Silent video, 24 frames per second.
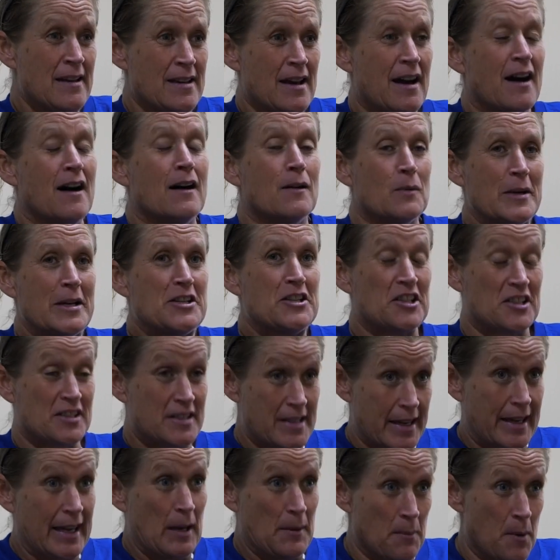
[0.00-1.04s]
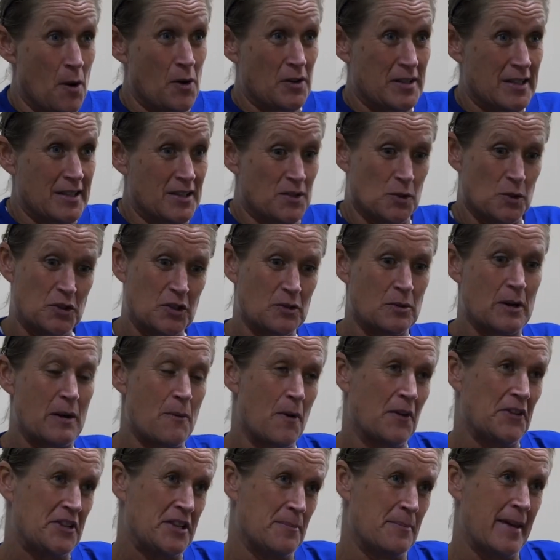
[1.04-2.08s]
Are we just ticking boxes, or do we
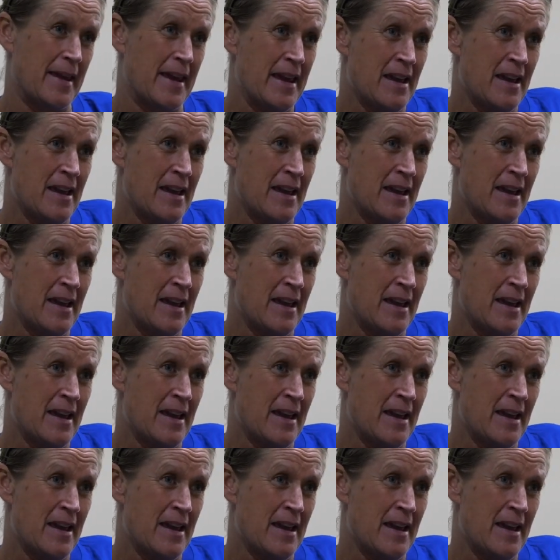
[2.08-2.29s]
want to be